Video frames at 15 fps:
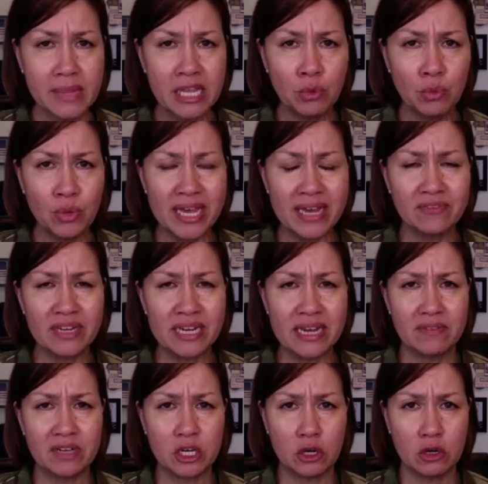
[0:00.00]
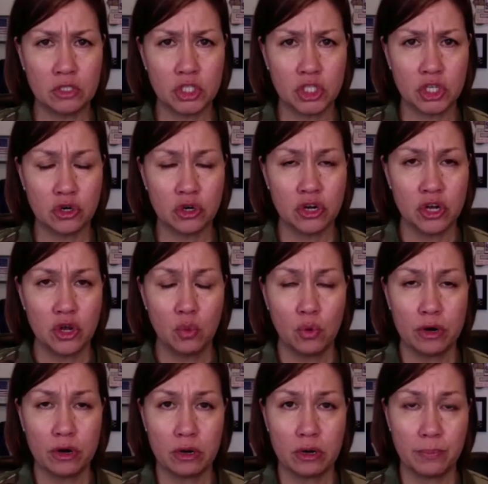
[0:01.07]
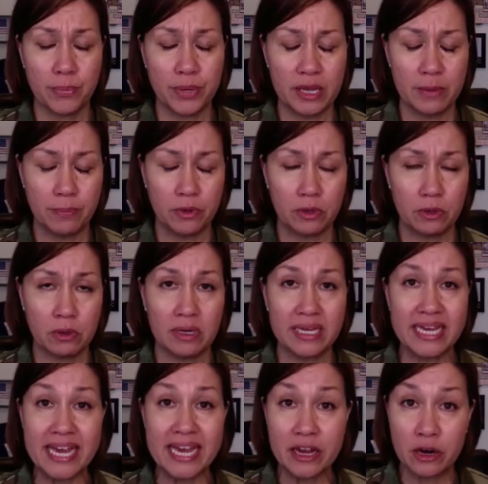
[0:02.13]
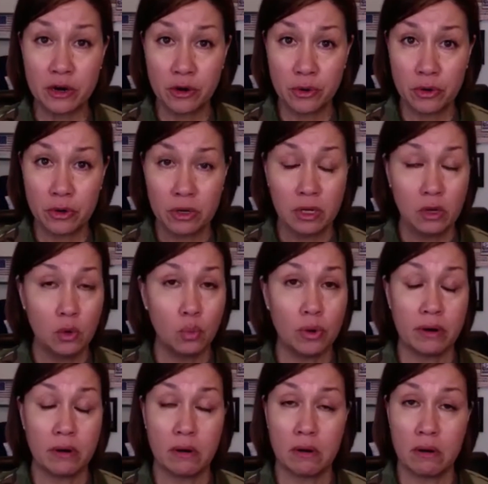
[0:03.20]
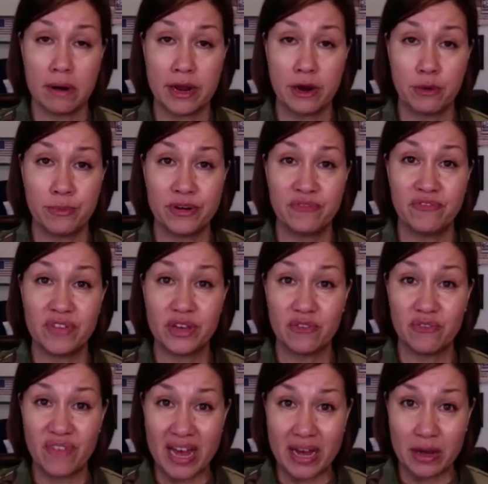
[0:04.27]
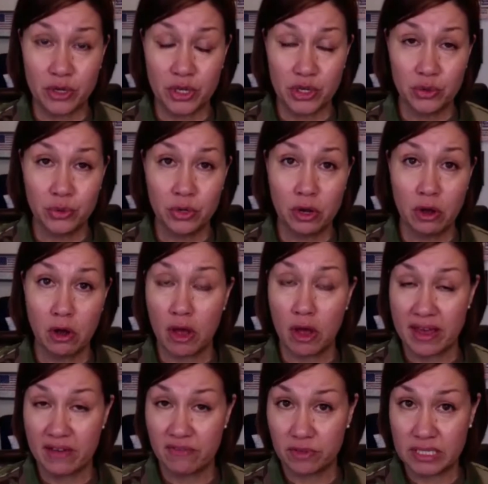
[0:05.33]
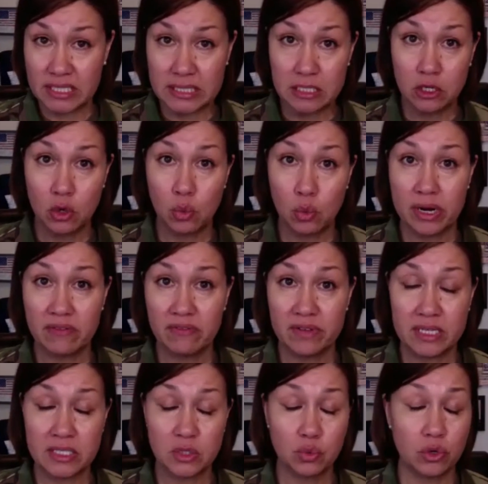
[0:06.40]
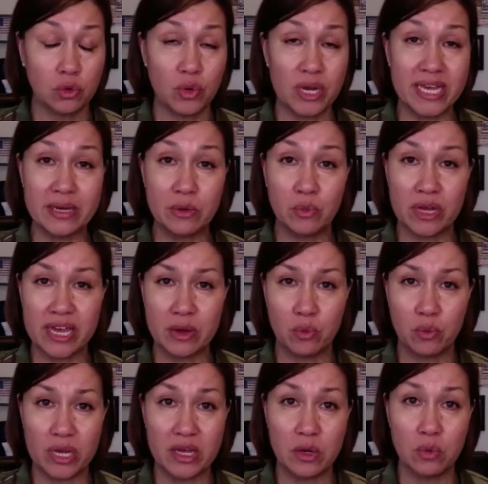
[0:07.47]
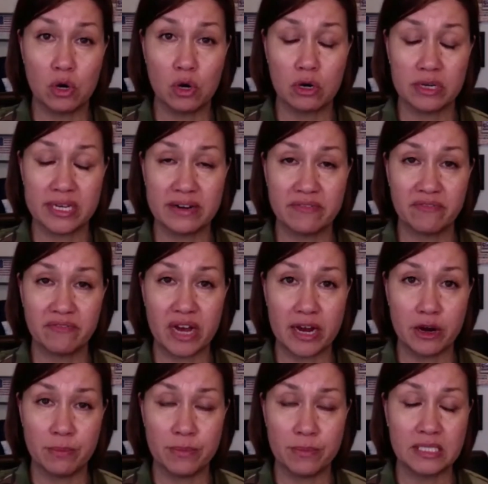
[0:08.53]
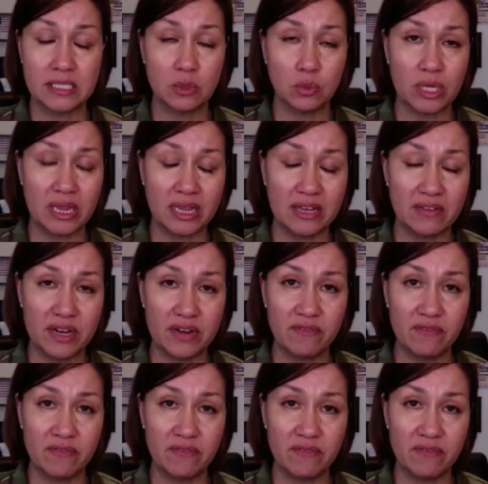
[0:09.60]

And we have to have a culture where people care, where our airmen feel valued, every single one of us, where we work in environments and we live in